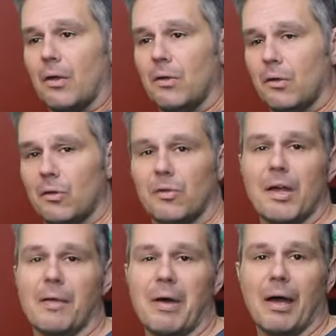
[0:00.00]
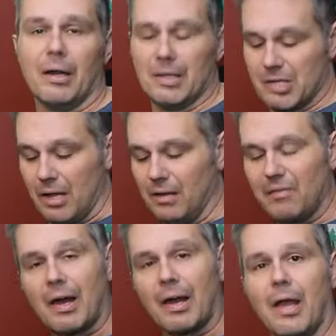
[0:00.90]
you think about it. Let's say
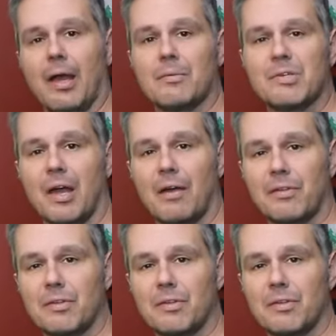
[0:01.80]
you've camshaft